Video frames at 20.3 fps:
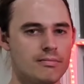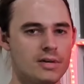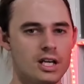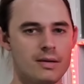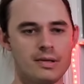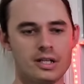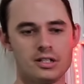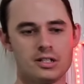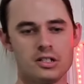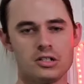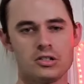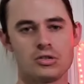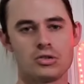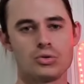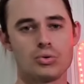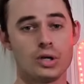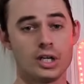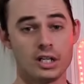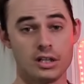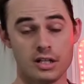Maybe it's a
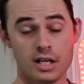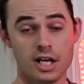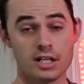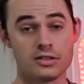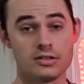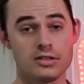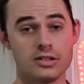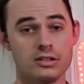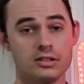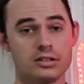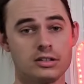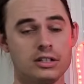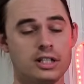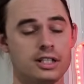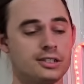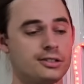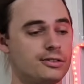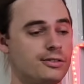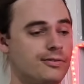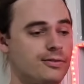$20,000
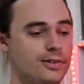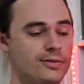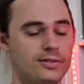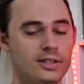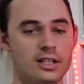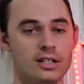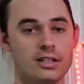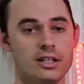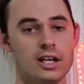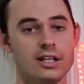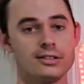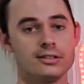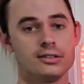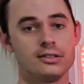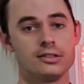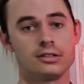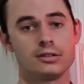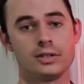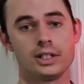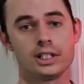collection or a
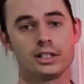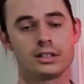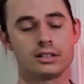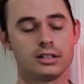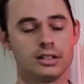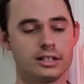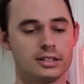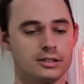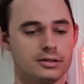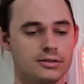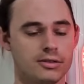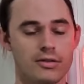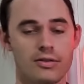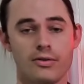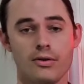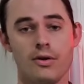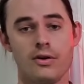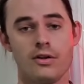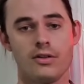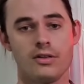$15,000 collection or a
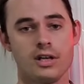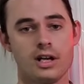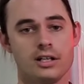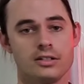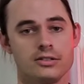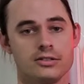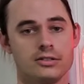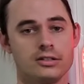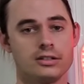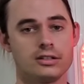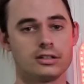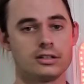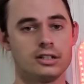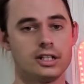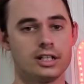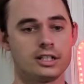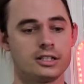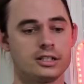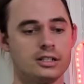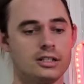$30,000
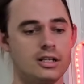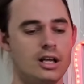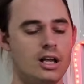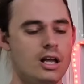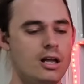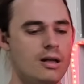collection,